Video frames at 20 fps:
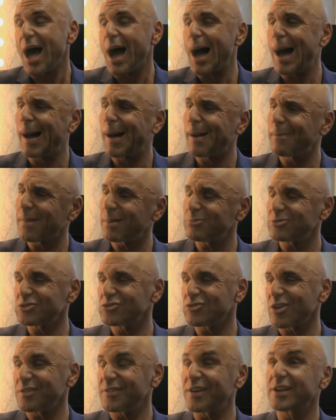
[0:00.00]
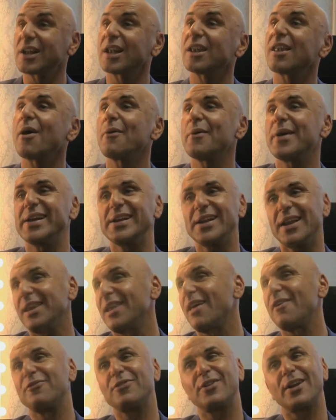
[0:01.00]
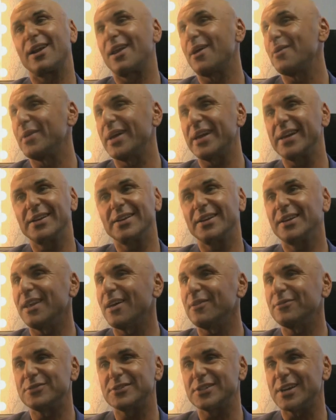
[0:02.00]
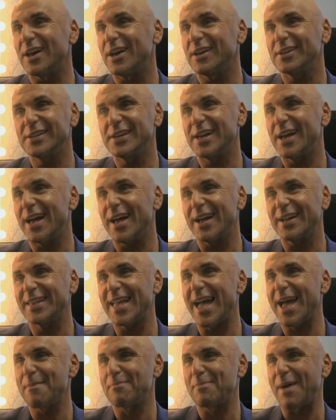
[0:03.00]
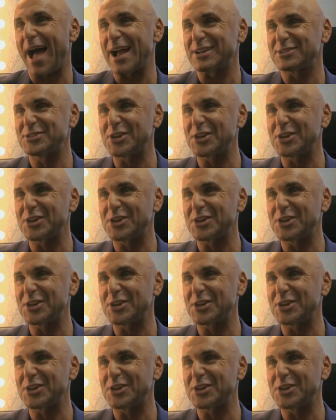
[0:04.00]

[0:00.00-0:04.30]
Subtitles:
I'm just trying to think, Chloe, love Chloe, loved her. Yeah, get back